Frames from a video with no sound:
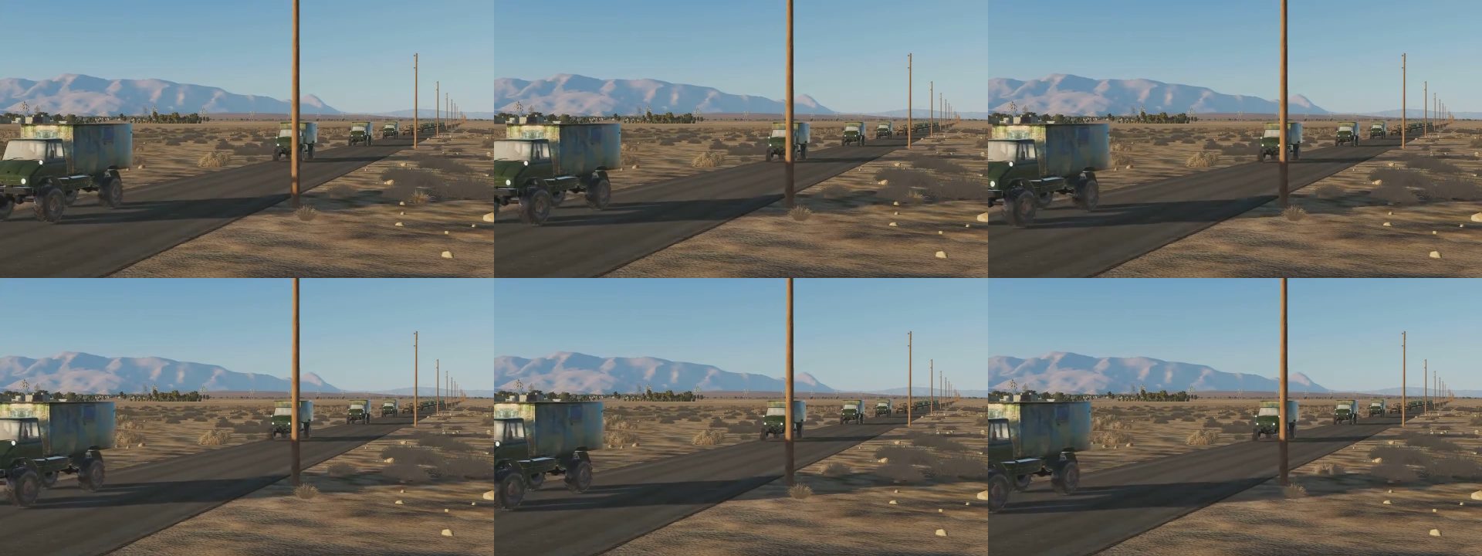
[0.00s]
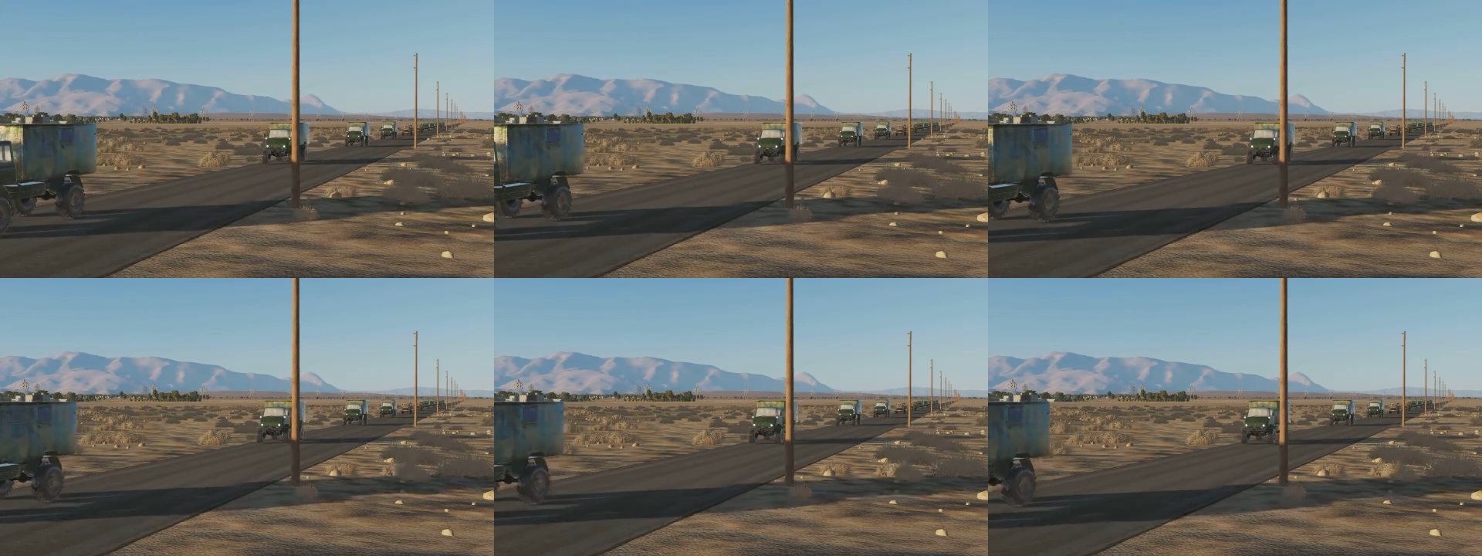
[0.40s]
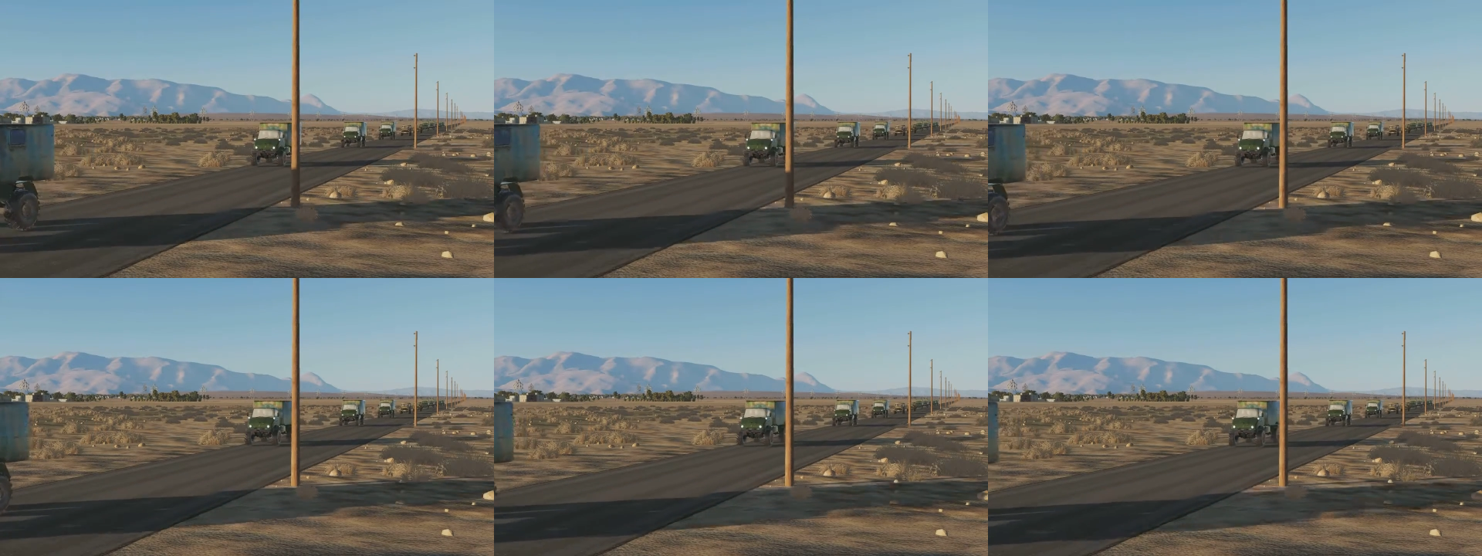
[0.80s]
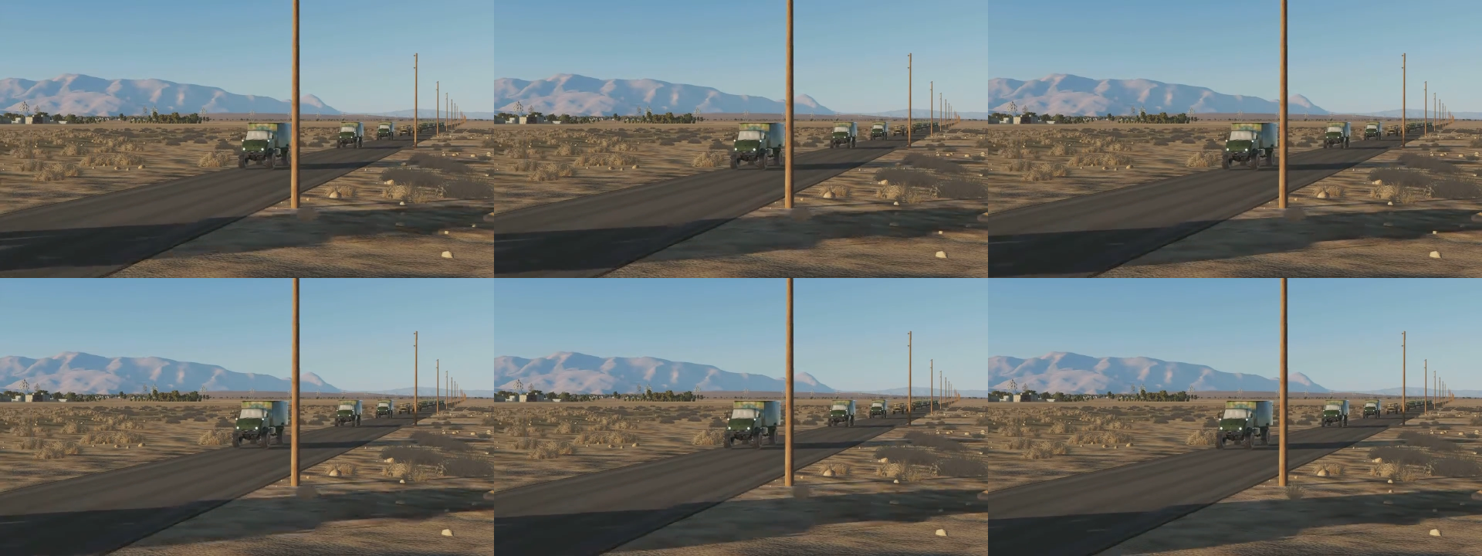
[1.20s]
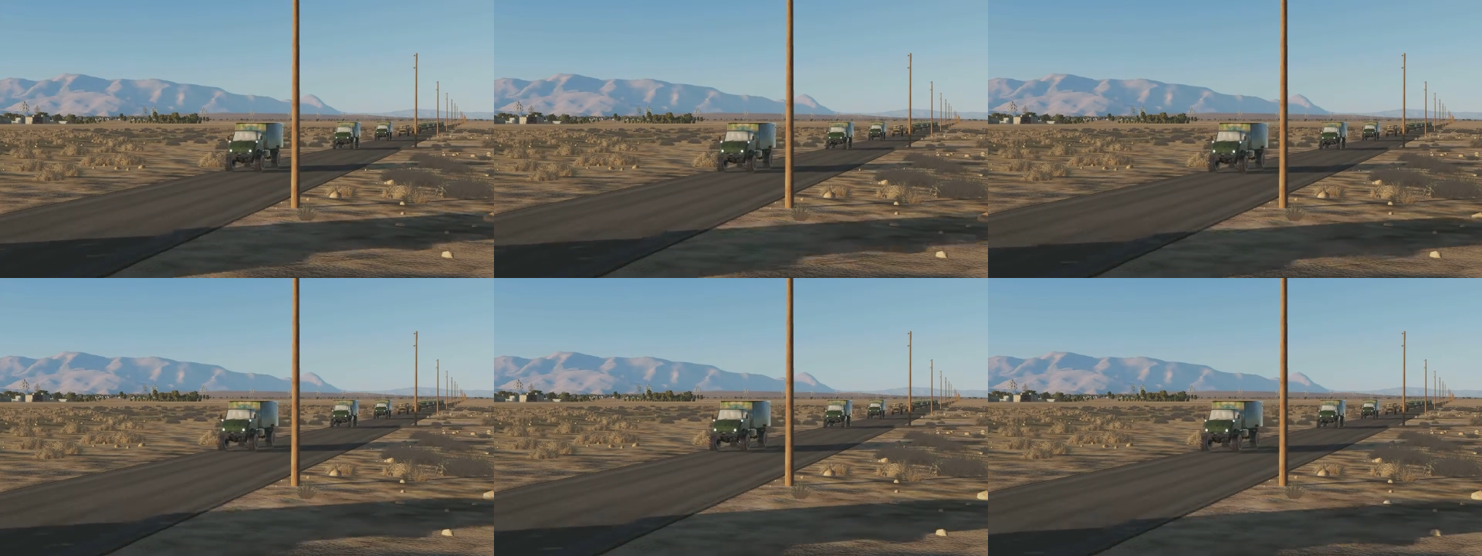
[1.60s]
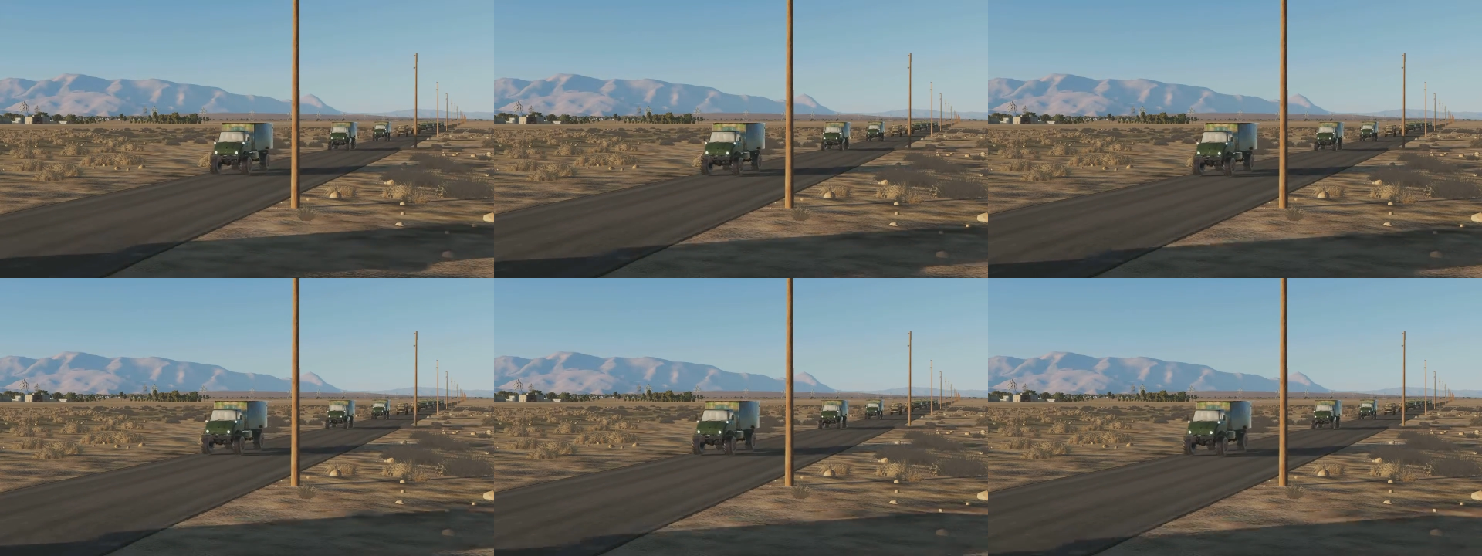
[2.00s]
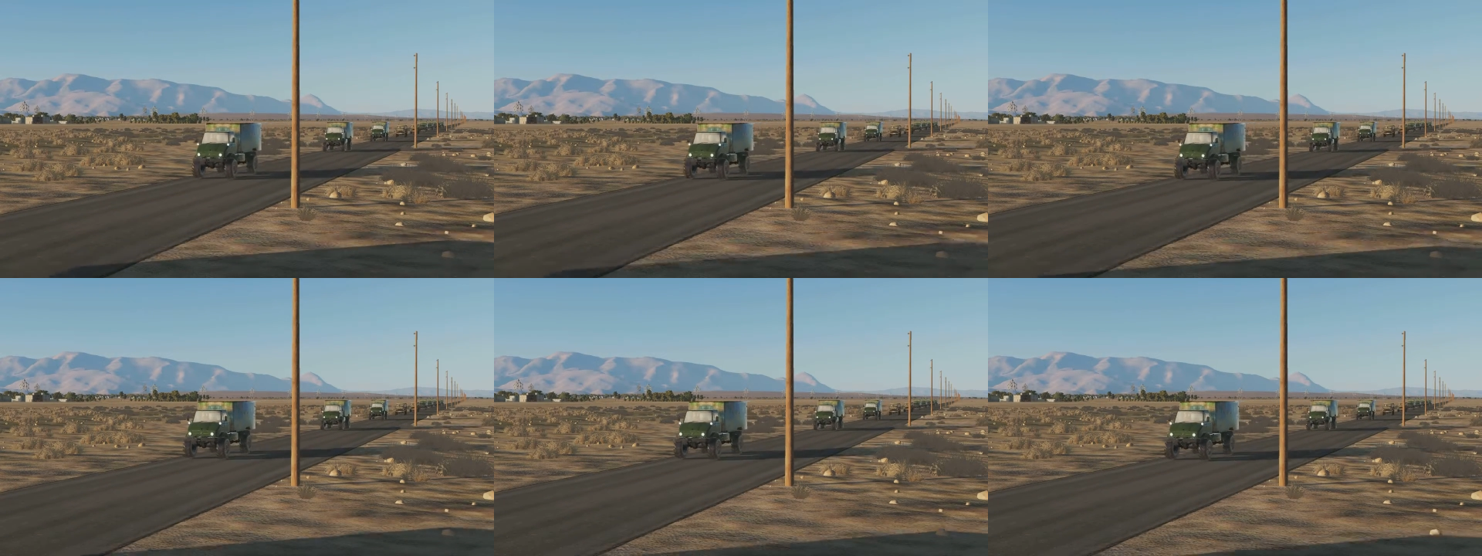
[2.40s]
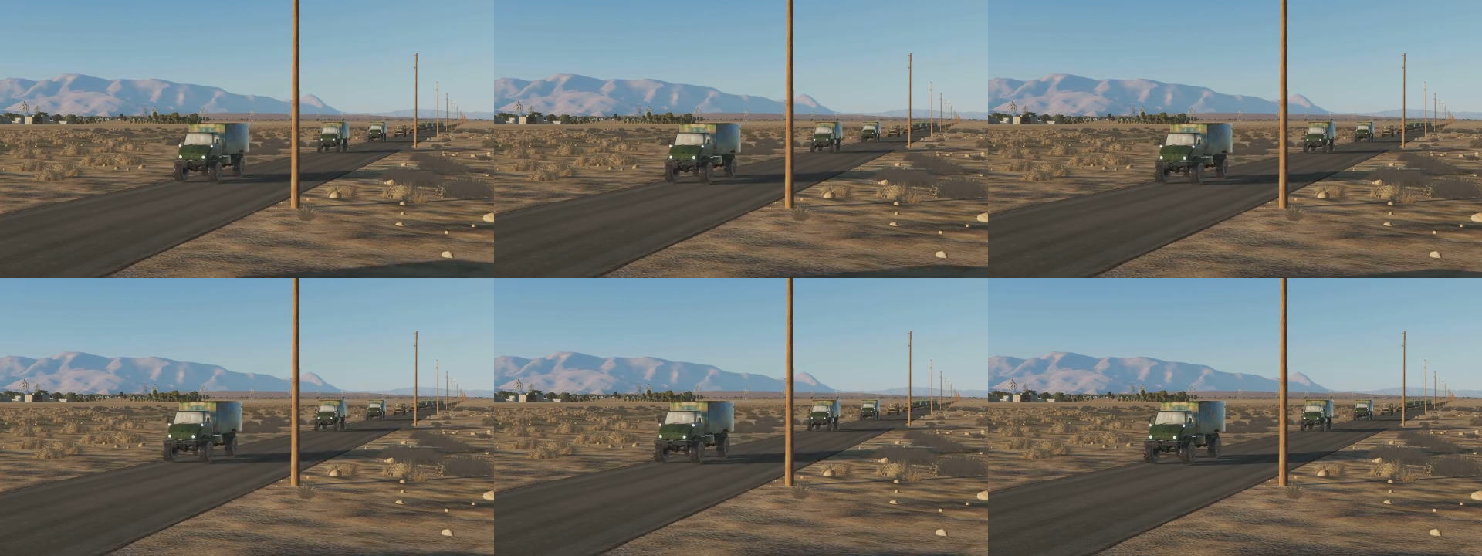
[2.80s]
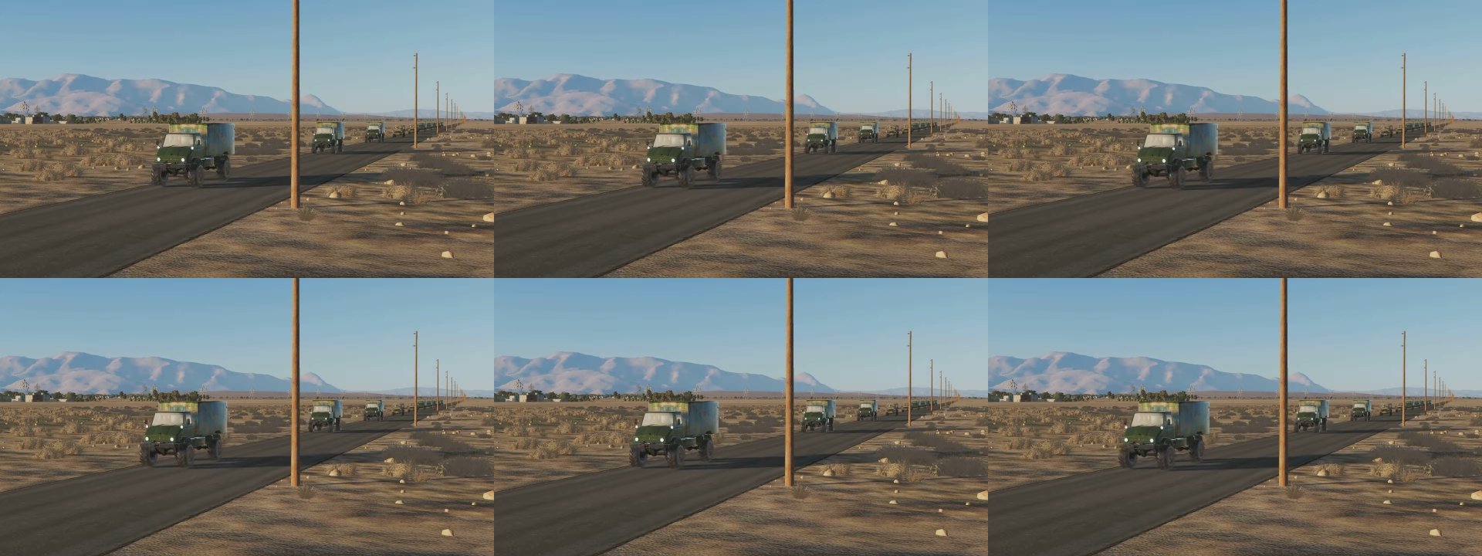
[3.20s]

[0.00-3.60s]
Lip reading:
No face is visible, so there are no lips to read.